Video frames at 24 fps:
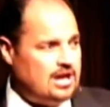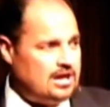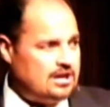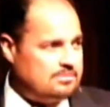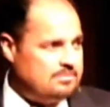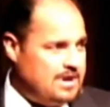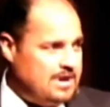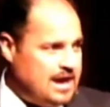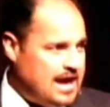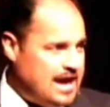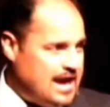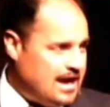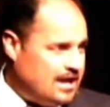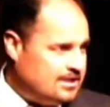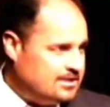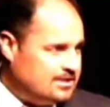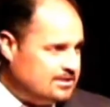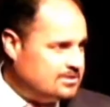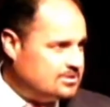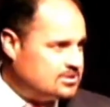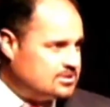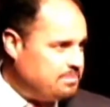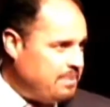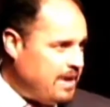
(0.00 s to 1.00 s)

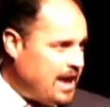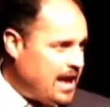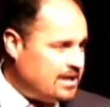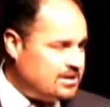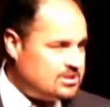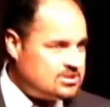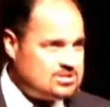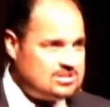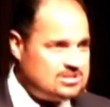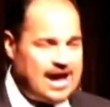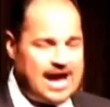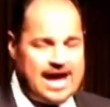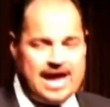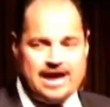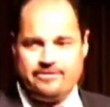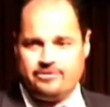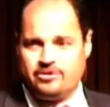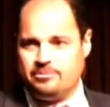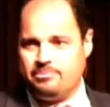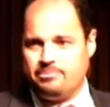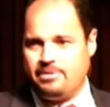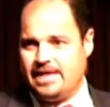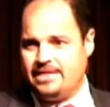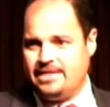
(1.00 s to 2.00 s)
man, Spanish diver
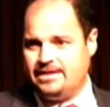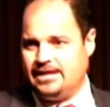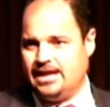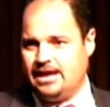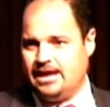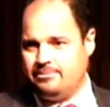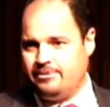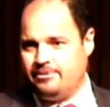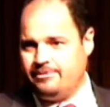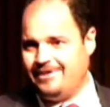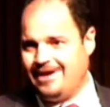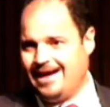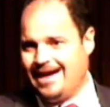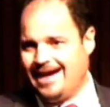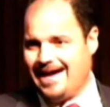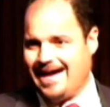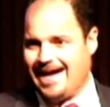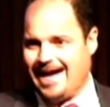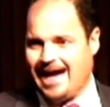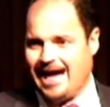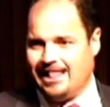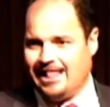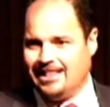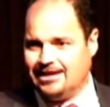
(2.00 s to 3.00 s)
by the name of
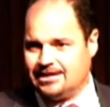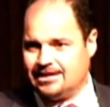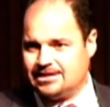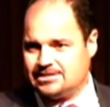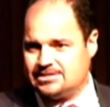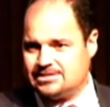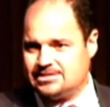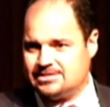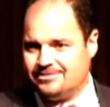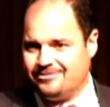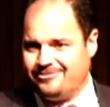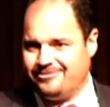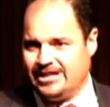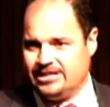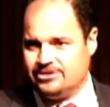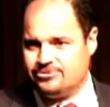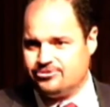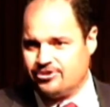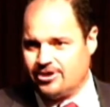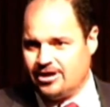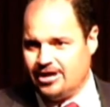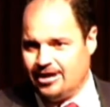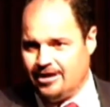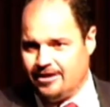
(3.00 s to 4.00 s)
Alex
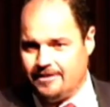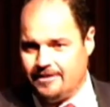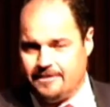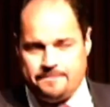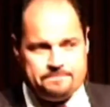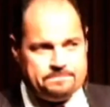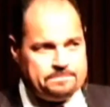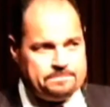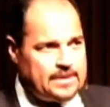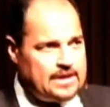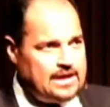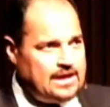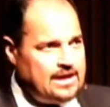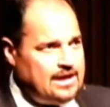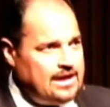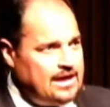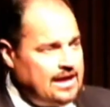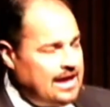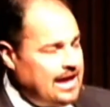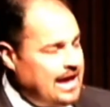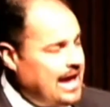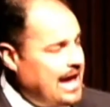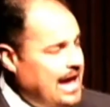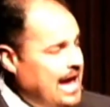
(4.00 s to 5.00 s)
Vendrell,
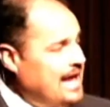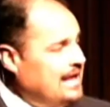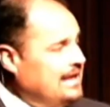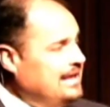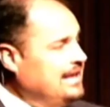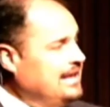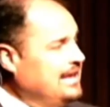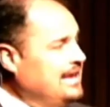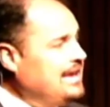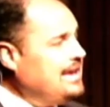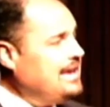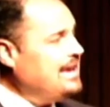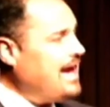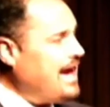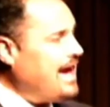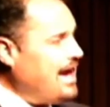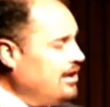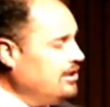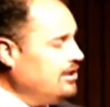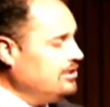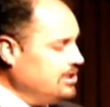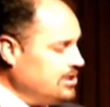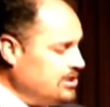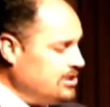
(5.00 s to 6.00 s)
and he
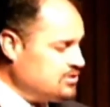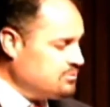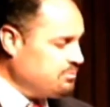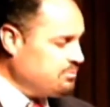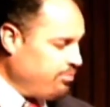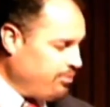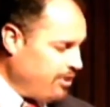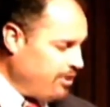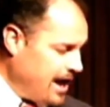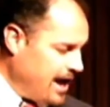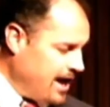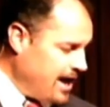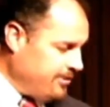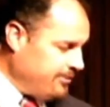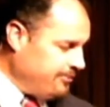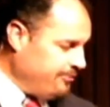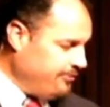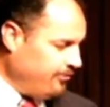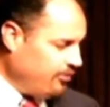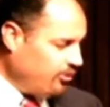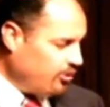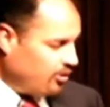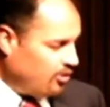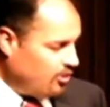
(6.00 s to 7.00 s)
held his breath
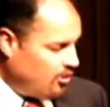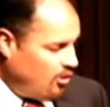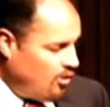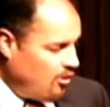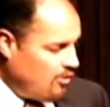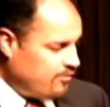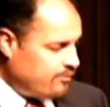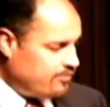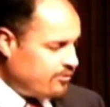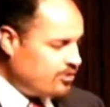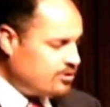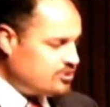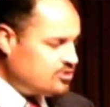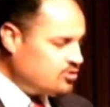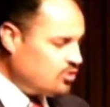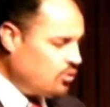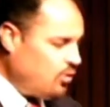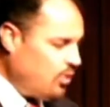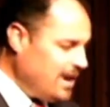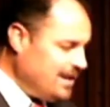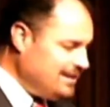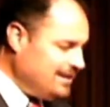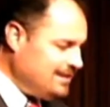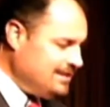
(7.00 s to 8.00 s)
for over
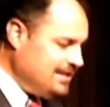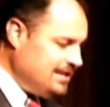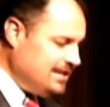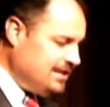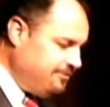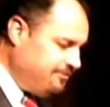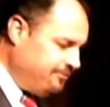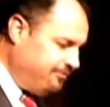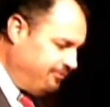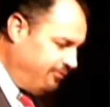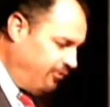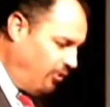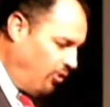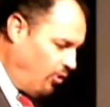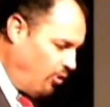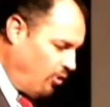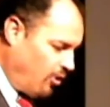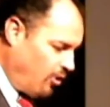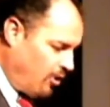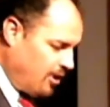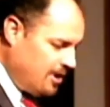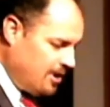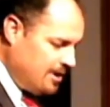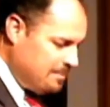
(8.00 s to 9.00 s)

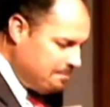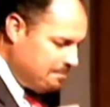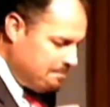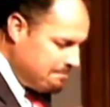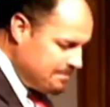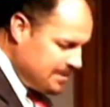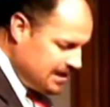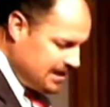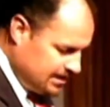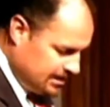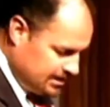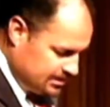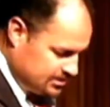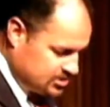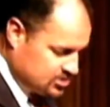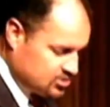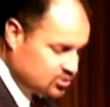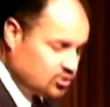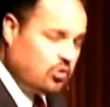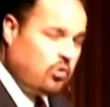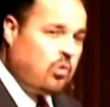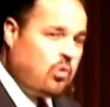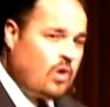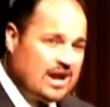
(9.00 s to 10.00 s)
24 minutes.
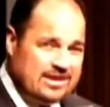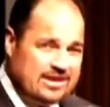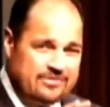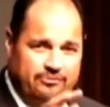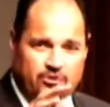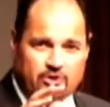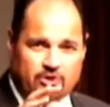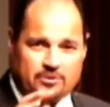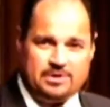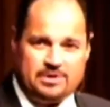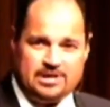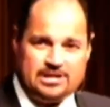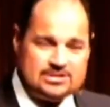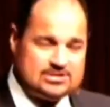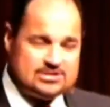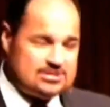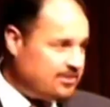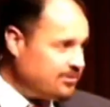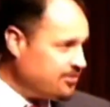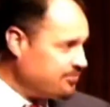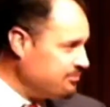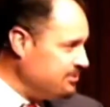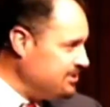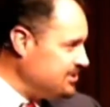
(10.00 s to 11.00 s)
24 minutes
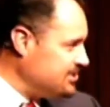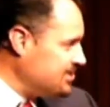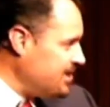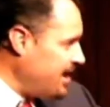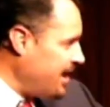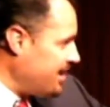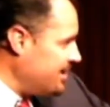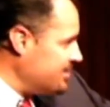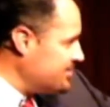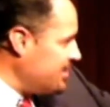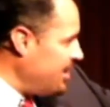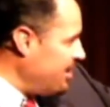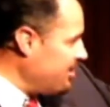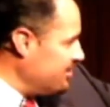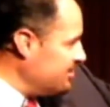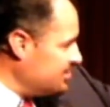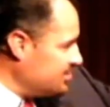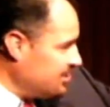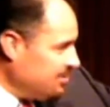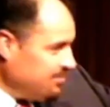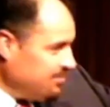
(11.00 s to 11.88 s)
and 3 seconds. I heard someone